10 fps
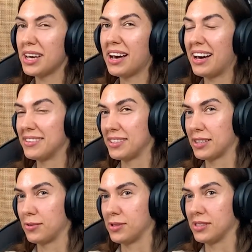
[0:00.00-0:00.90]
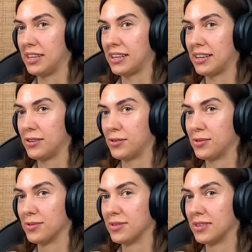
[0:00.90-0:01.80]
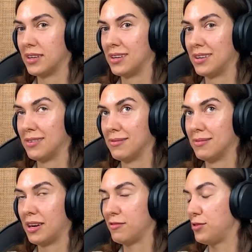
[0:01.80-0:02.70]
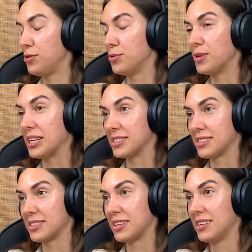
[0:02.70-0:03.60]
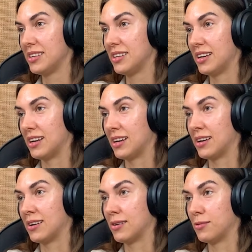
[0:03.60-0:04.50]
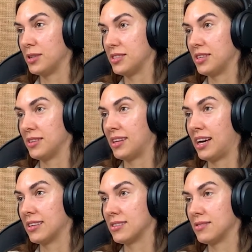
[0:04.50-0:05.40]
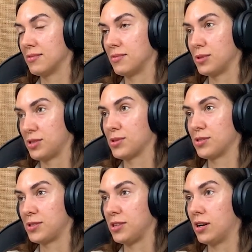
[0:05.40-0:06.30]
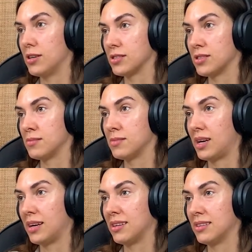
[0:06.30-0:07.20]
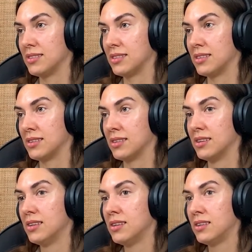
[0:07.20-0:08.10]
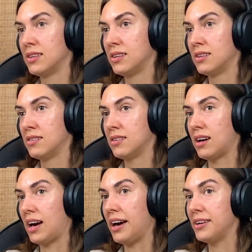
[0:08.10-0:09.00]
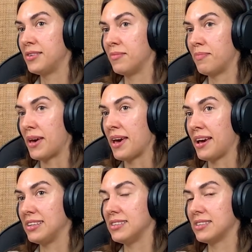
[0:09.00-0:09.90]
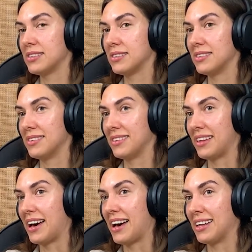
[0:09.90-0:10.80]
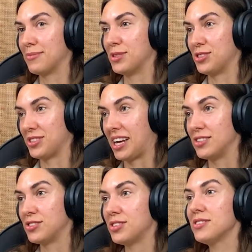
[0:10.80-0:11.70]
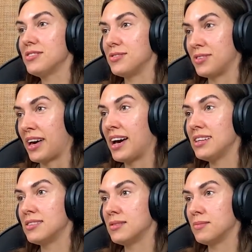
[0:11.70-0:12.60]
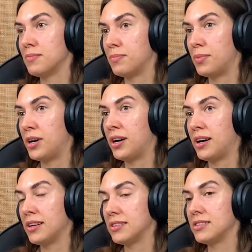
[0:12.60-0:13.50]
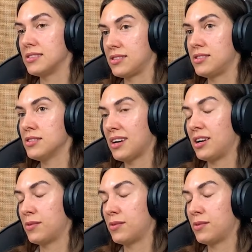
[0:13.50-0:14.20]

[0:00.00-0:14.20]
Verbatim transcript: yeah, I think it was like, I don't know, um, a few weeks uh, we did that, which was really awesome. And uh, I didn't pay that much attention to that, but still I